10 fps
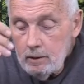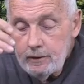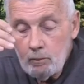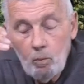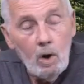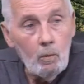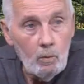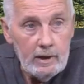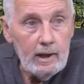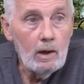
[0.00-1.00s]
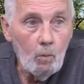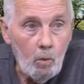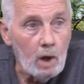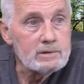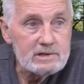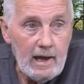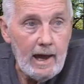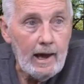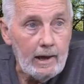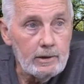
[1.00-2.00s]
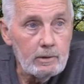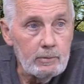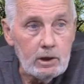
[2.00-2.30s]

than what we once had,